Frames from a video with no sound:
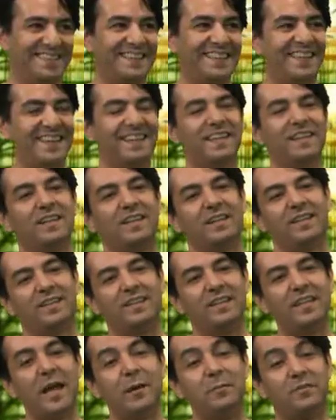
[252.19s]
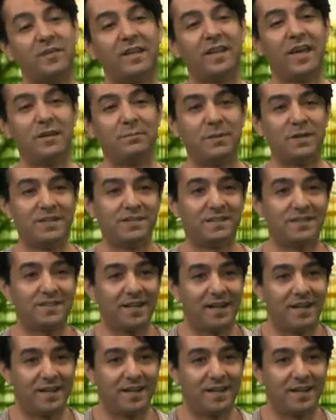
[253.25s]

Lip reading: Okay. The name of the game is